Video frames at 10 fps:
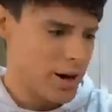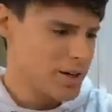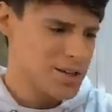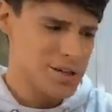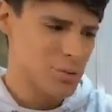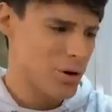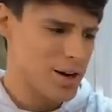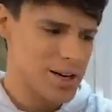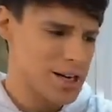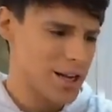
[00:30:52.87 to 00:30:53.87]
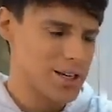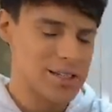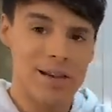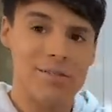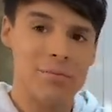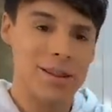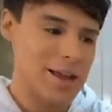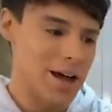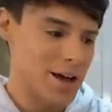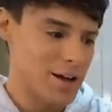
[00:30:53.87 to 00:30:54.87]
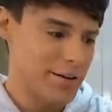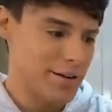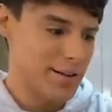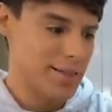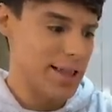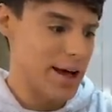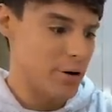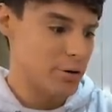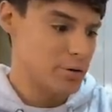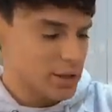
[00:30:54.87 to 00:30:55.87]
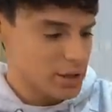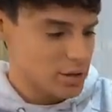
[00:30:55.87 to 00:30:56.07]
I swear Nutella has never been that loud.